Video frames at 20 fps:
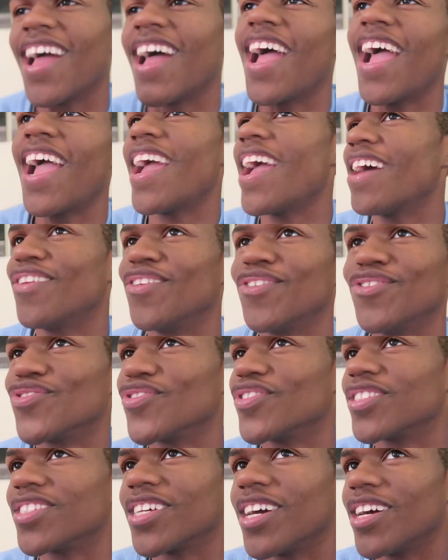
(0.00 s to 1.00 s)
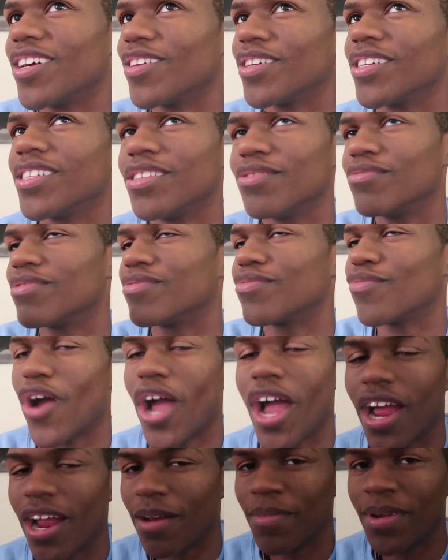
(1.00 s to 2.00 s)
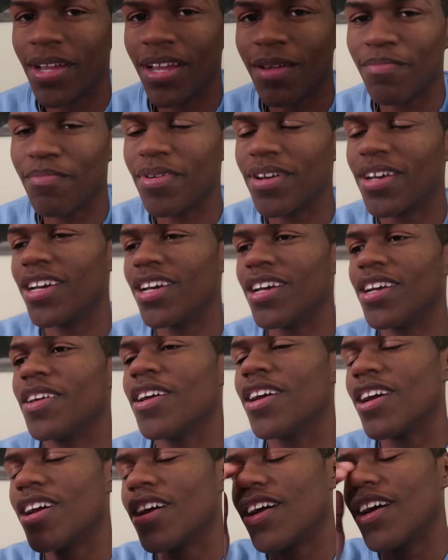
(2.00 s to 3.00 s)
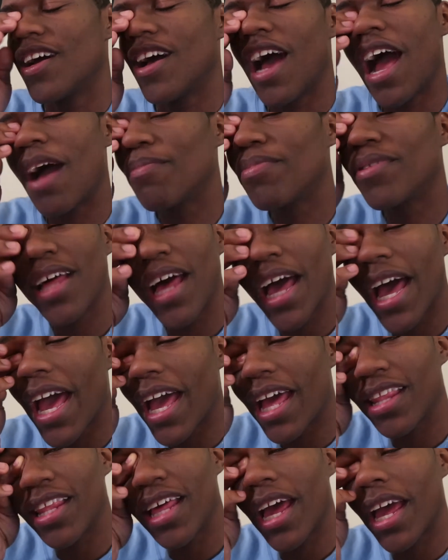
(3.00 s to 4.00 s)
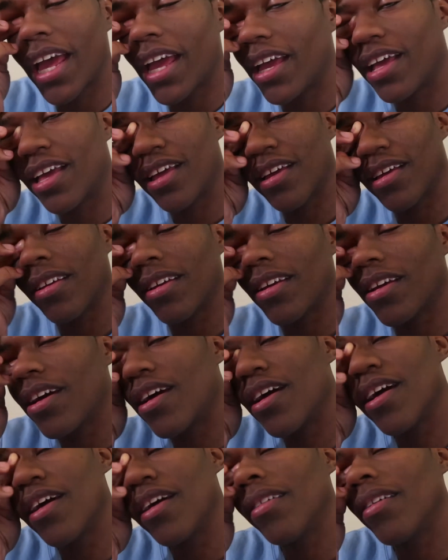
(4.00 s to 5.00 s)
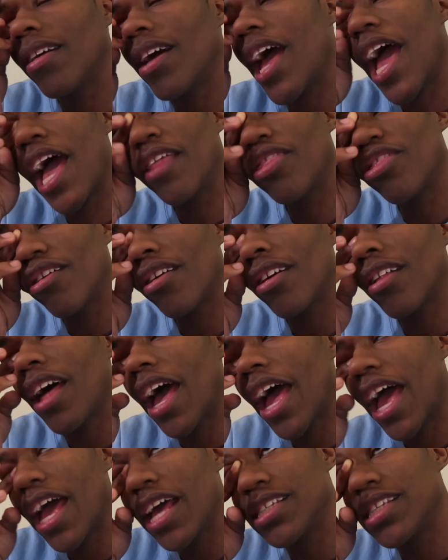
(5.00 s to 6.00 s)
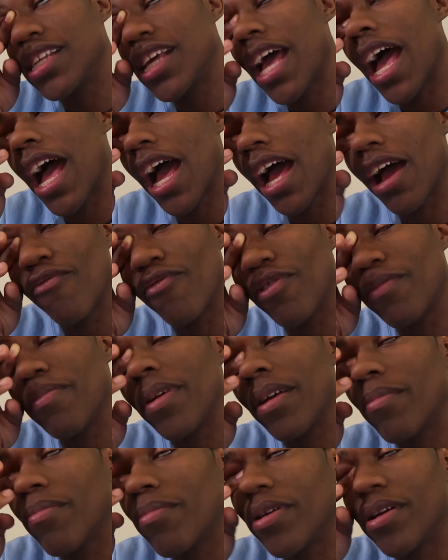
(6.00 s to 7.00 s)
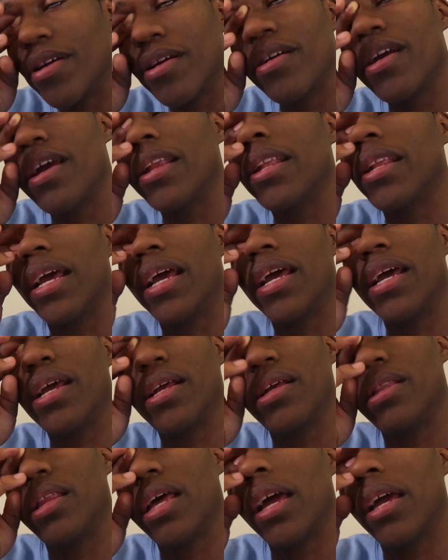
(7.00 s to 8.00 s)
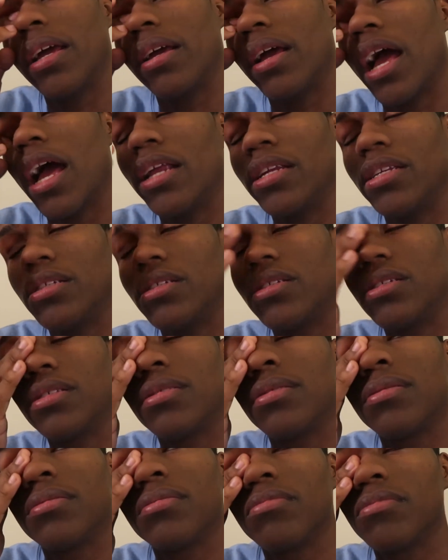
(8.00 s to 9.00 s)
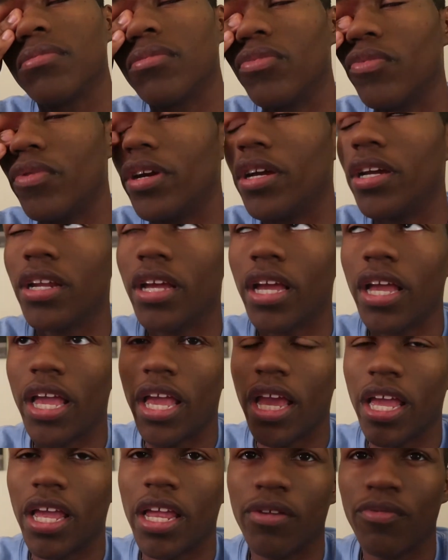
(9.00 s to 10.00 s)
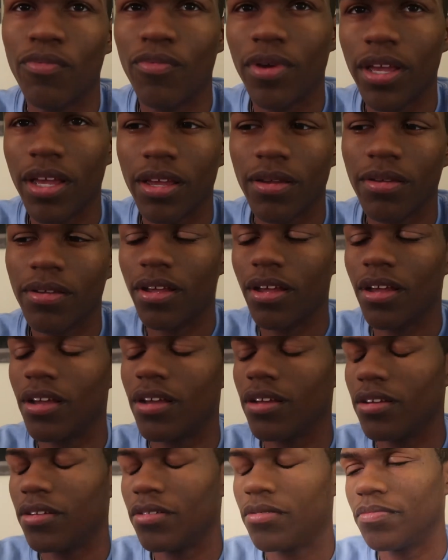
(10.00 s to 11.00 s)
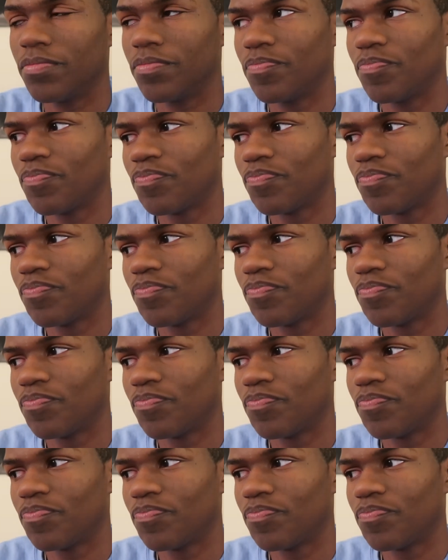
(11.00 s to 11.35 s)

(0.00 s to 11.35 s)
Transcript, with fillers: I had no choice to go because it was a requirement. But I'm glad, like, after class that I remember and that, like, I just went ahead and went. Um,